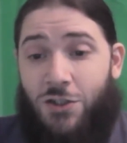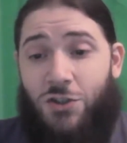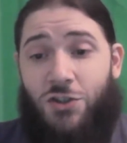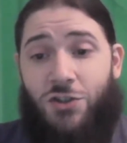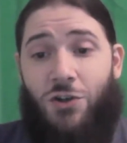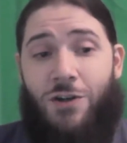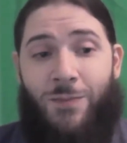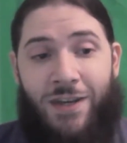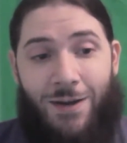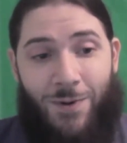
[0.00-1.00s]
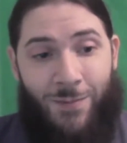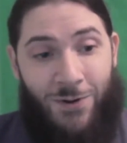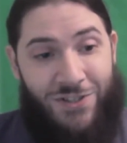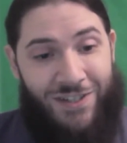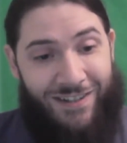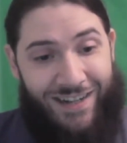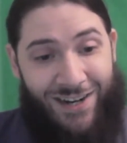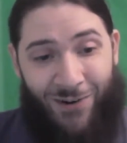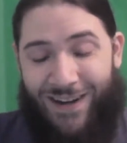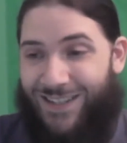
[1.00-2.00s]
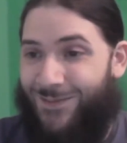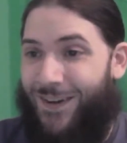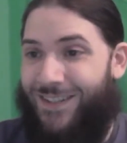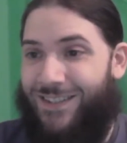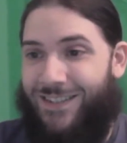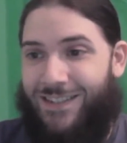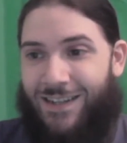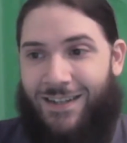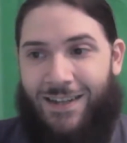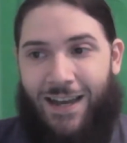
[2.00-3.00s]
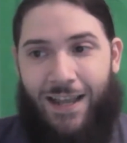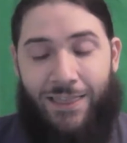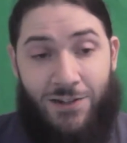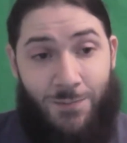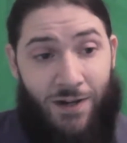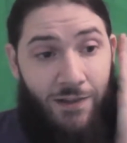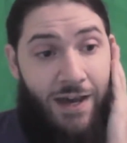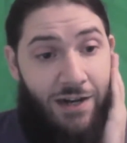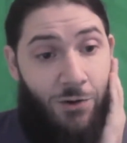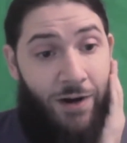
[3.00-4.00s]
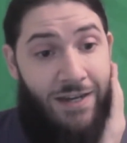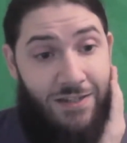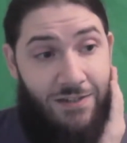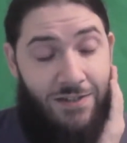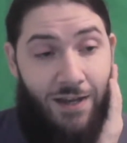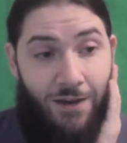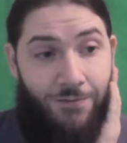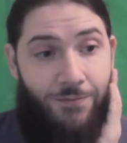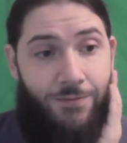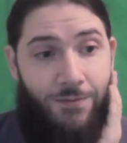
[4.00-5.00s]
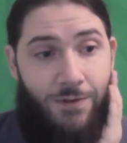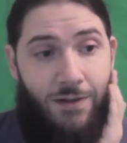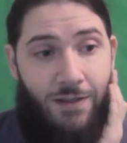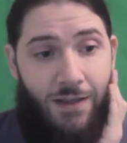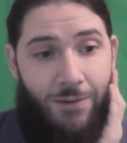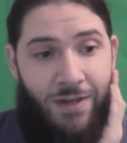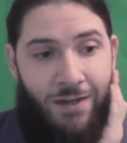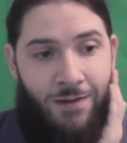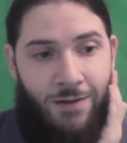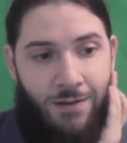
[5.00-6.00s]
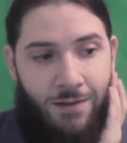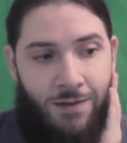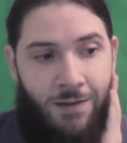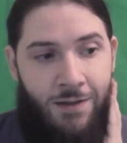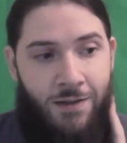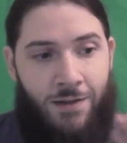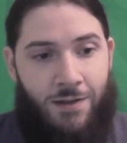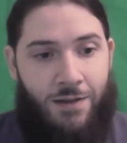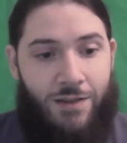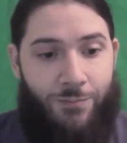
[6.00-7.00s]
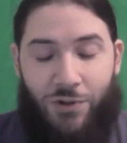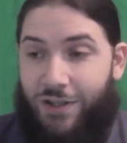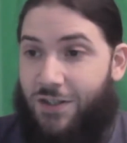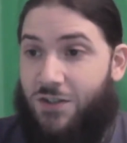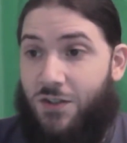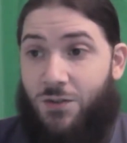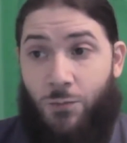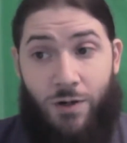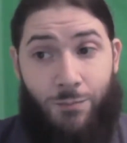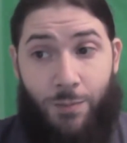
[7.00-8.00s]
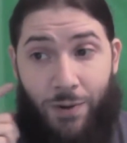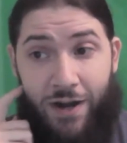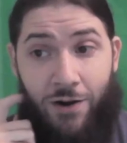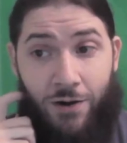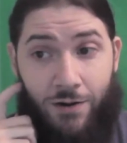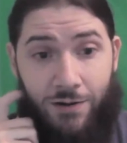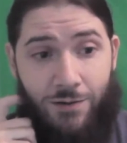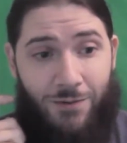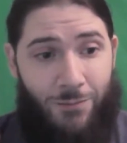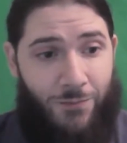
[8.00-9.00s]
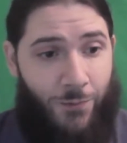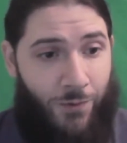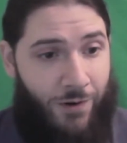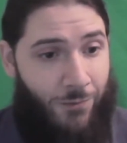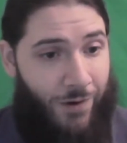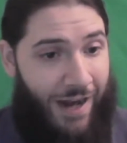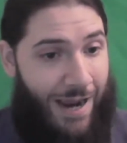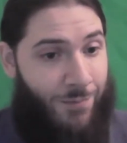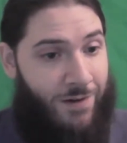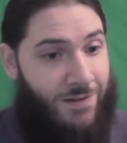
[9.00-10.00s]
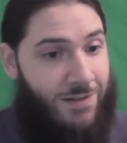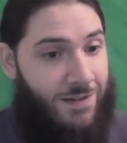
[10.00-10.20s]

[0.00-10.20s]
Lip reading: shook me up emotionally quite as much as, and there's been a lot of crazy stuff. I mean, the police just weren't prepared for what happened.